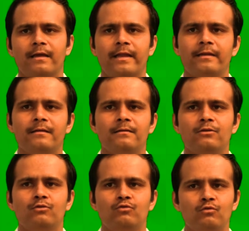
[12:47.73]
and
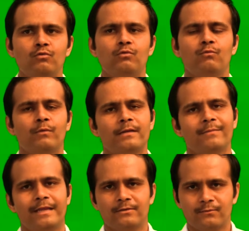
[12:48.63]
2 1
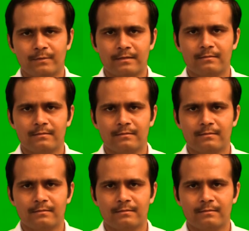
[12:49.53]
minus 1.